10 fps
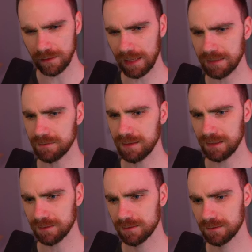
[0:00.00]
and
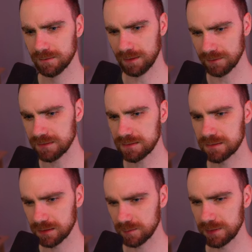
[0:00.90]
that this
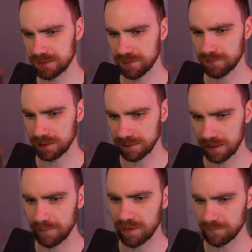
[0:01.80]
is going to be something
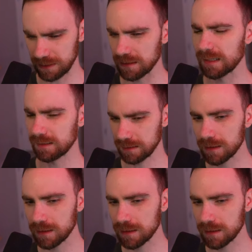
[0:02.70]
that I'm going to be like